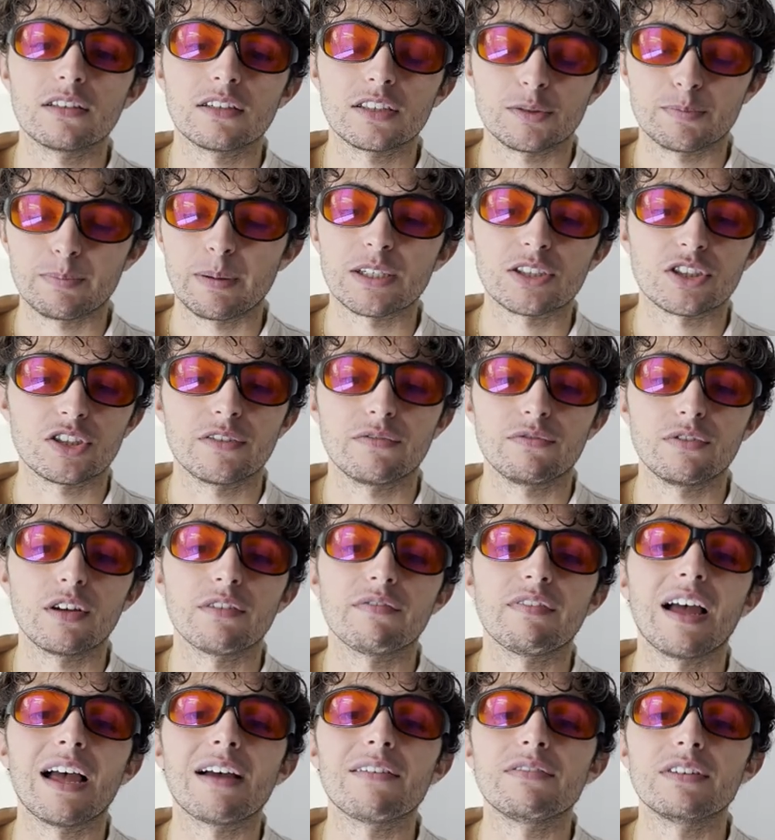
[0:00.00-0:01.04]
especially if you
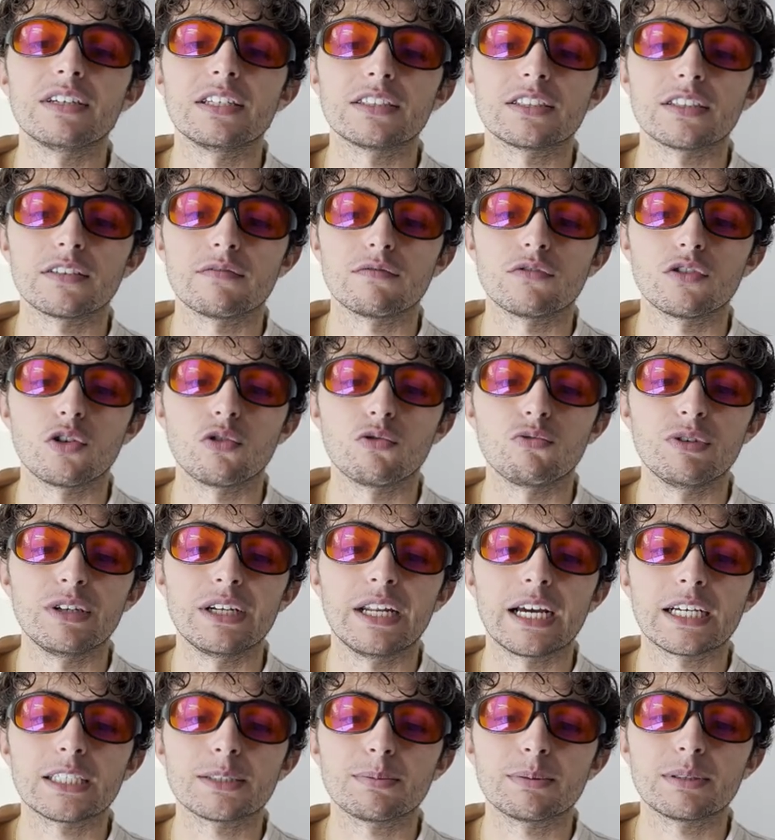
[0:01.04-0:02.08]
have evidence of low
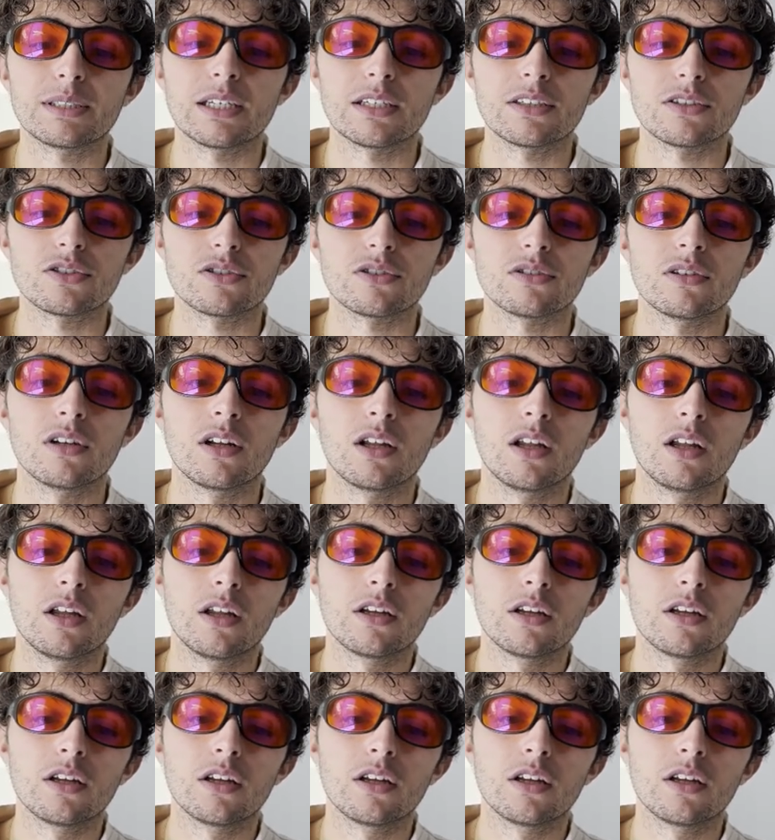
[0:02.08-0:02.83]
redox potential.